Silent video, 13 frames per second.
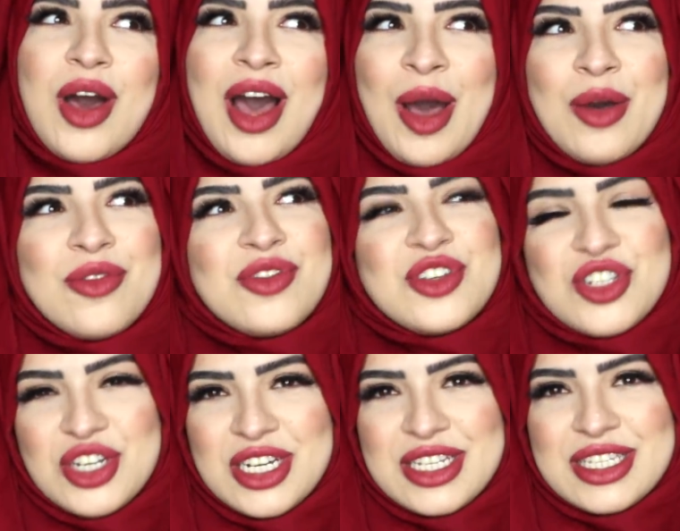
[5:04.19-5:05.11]
Our
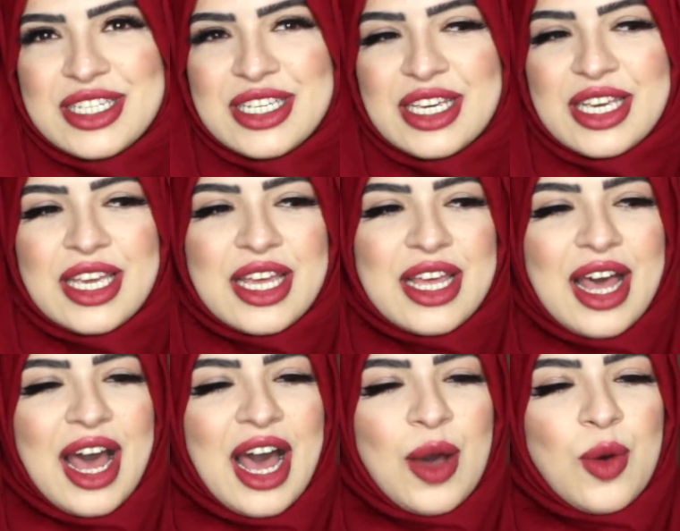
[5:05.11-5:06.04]
virginity,
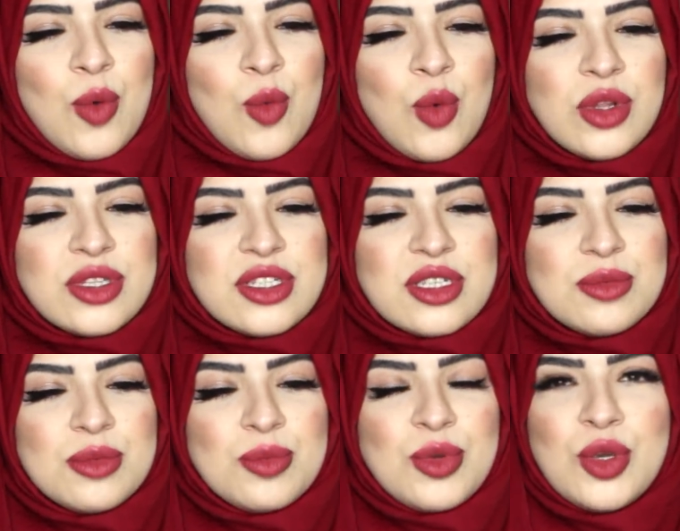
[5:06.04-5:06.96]
our want
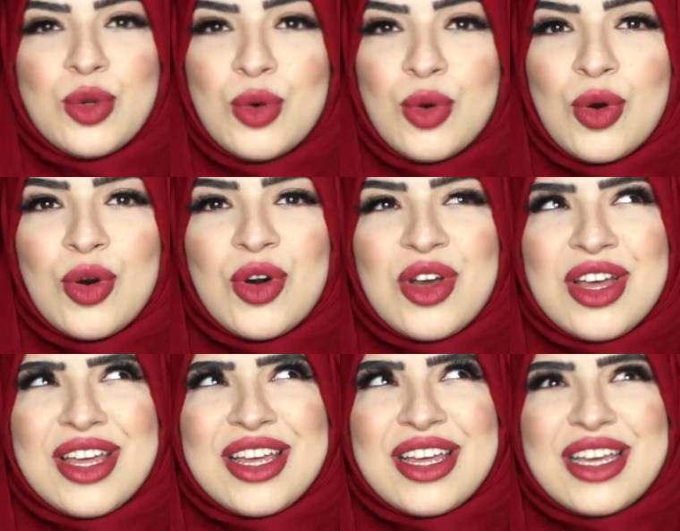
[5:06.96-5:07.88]
to be pure,
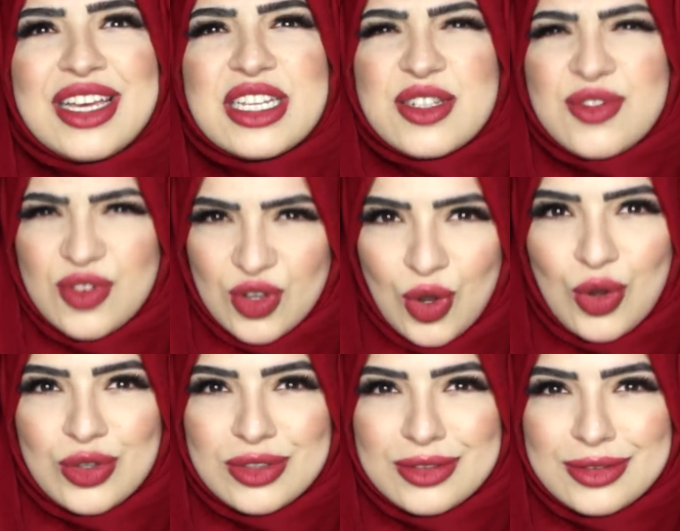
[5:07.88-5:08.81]
is for
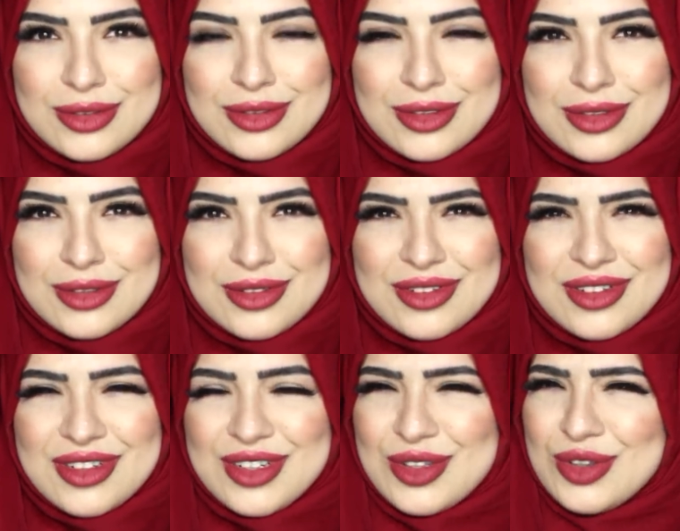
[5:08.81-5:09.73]
God.
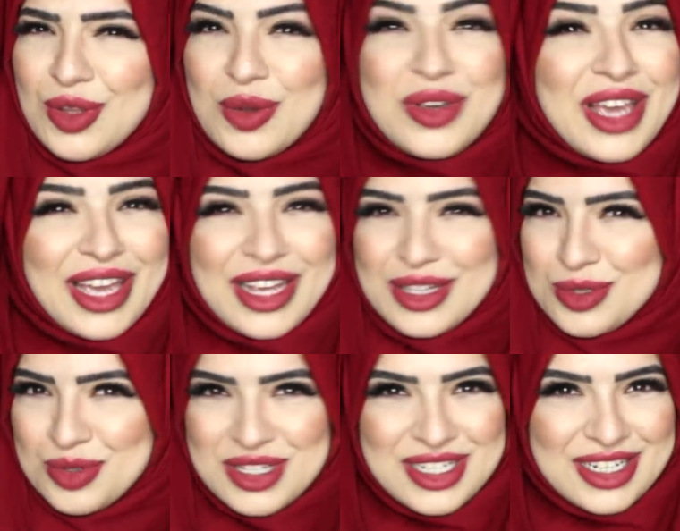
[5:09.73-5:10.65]
Don't get it
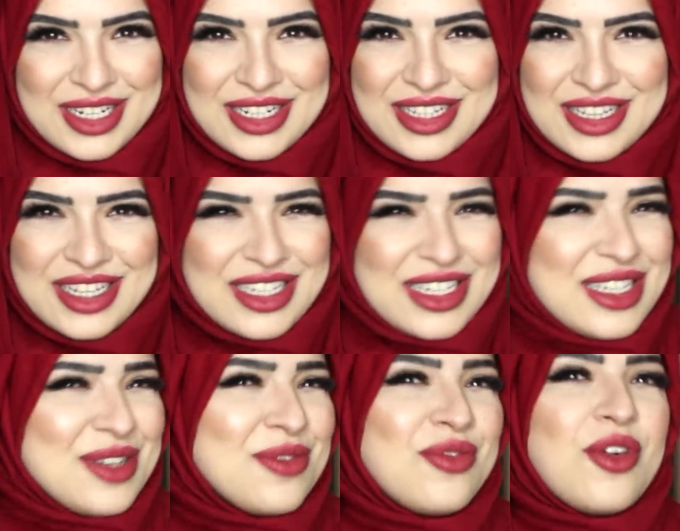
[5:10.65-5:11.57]
twisted.
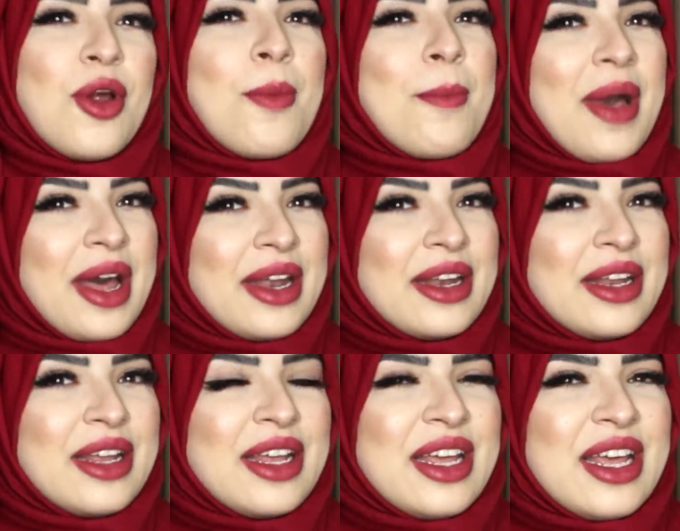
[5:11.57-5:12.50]
This isn't for a man.
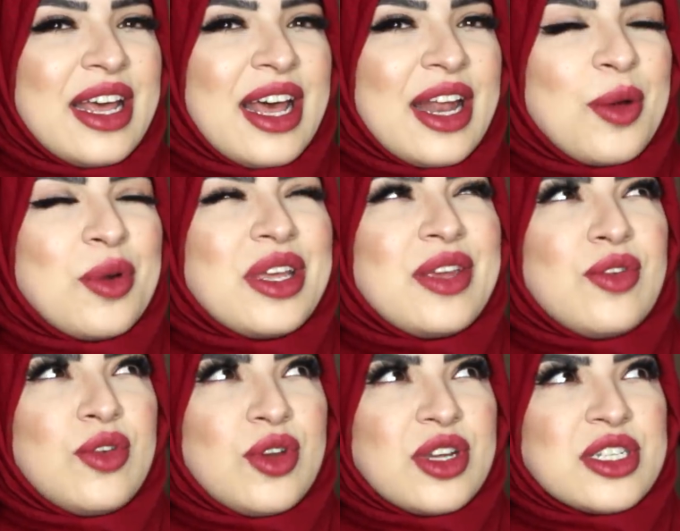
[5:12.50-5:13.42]
And I want to
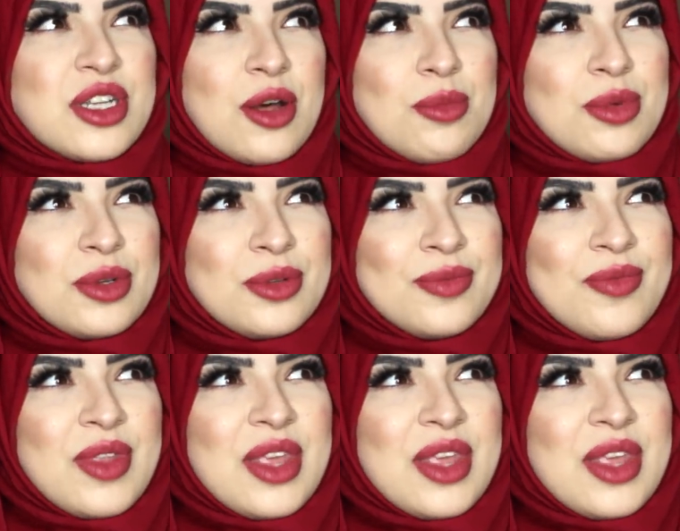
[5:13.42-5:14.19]
give you an example.